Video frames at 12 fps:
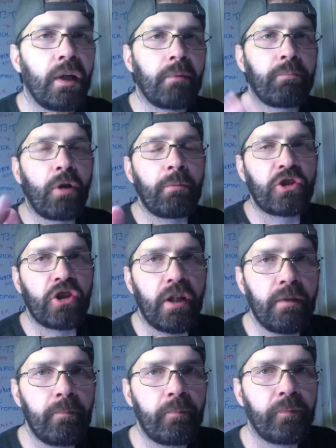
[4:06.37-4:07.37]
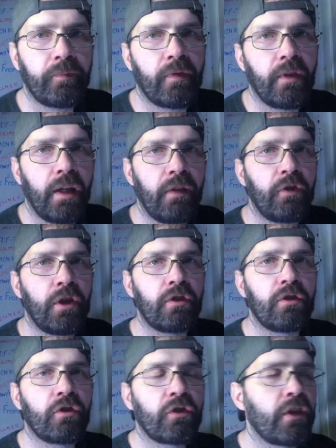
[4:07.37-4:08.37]
I promise you, if you're
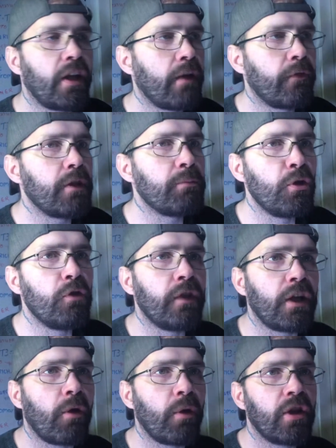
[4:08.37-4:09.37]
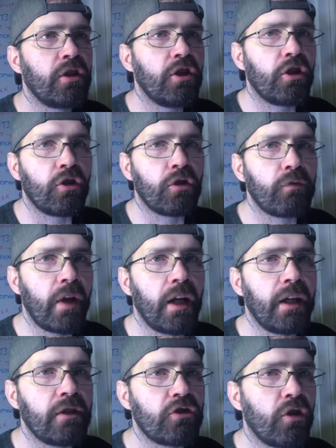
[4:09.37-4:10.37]
just an avid moviegoer, you're going to
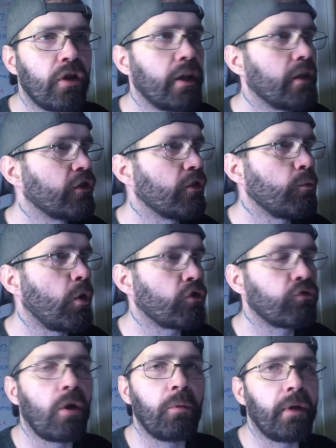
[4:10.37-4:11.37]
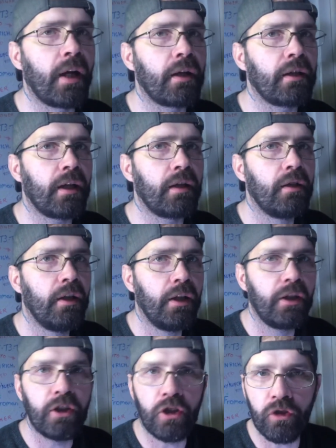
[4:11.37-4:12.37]
really enjoy it. So what's wrong with that, yeah?
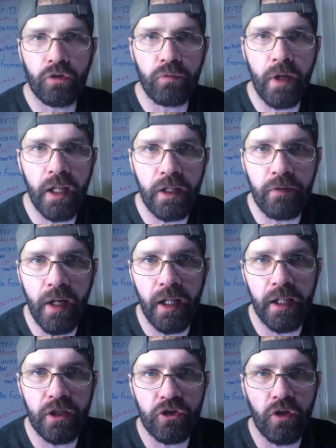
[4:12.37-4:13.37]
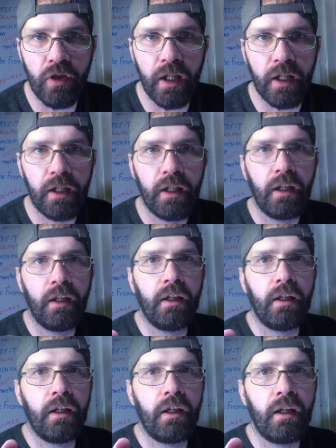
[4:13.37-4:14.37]
You're going to really, really enjoy it.
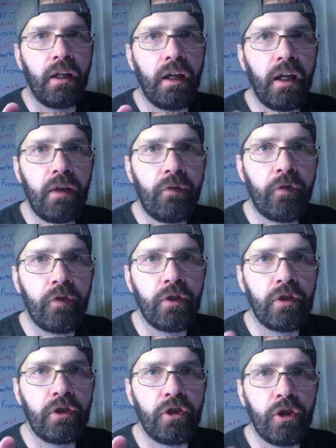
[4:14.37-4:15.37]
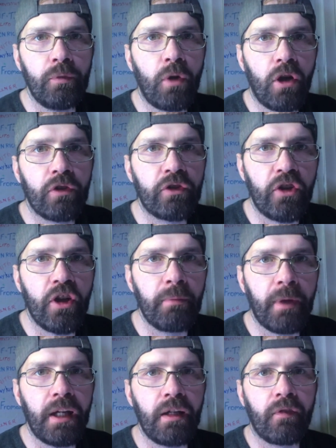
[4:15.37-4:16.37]
If you are a
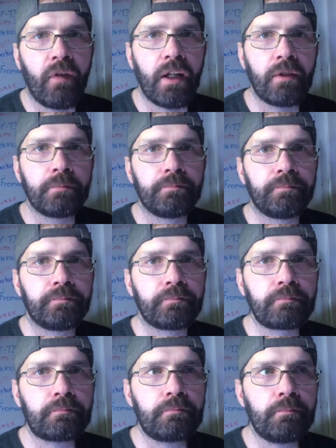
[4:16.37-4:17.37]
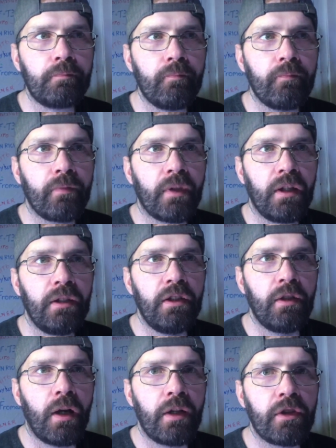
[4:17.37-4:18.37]
Terminator fan,
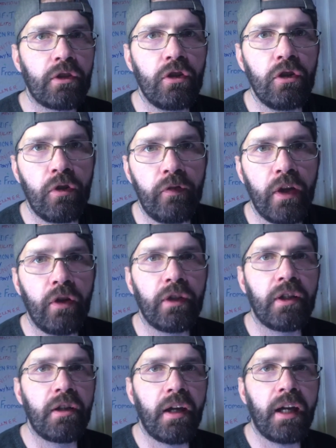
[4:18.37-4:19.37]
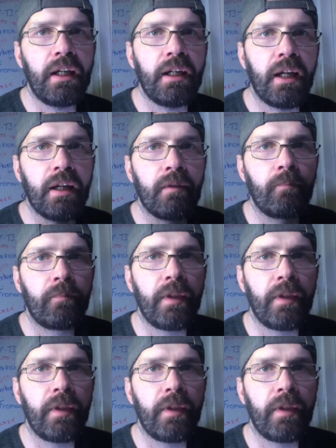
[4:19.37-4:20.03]
you're either going to love it or you're going to hate it.